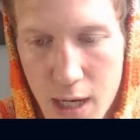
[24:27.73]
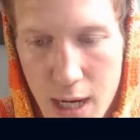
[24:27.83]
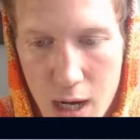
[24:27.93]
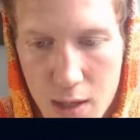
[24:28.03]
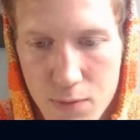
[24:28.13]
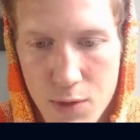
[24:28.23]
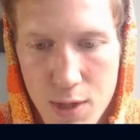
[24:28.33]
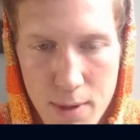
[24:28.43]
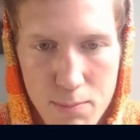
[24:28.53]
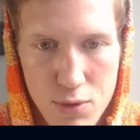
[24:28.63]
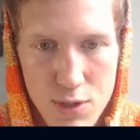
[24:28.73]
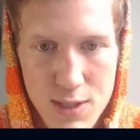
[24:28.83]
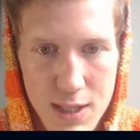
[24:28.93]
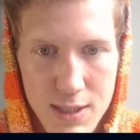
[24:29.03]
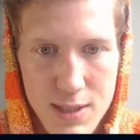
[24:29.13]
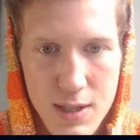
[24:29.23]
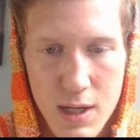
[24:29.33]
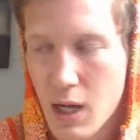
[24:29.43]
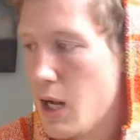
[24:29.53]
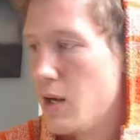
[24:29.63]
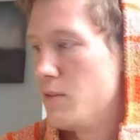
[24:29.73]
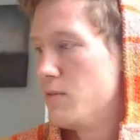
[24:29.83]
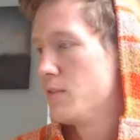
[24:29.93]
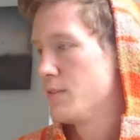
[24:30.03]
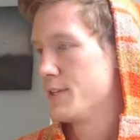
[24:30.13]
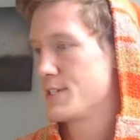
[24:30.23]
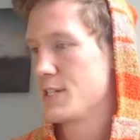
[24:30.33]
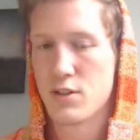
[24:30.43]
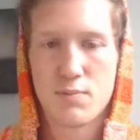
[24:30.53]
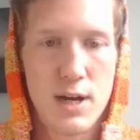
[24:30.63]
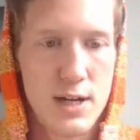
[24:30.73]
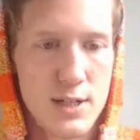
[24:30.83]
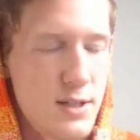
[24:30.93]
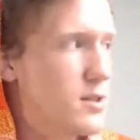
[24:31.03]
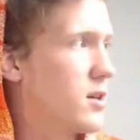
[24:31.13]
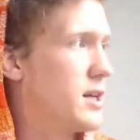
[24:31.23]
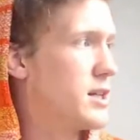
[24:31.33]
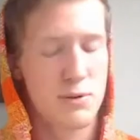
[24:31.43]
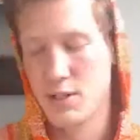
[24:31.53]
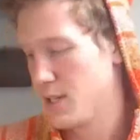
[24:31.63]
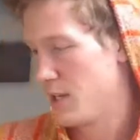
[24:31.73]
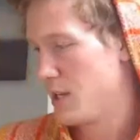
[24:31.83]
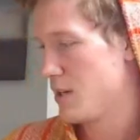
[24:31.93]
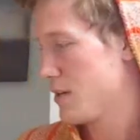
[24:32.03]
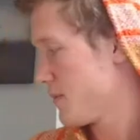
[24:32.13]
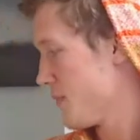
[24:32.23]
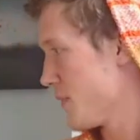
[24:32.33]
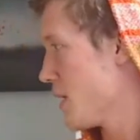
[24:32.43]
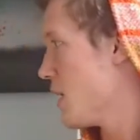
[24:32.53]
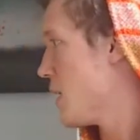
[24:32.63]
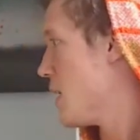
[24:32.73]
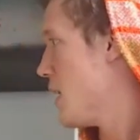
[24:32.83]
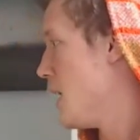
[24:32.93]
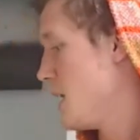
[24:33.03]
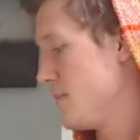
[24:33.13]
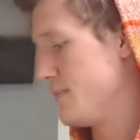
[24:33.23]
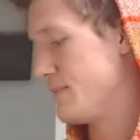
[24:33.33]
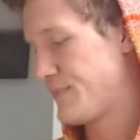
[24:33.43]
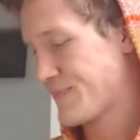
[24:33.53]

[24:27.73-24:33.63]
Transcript: I offer them a percent of the sales price. So let's pretend, um,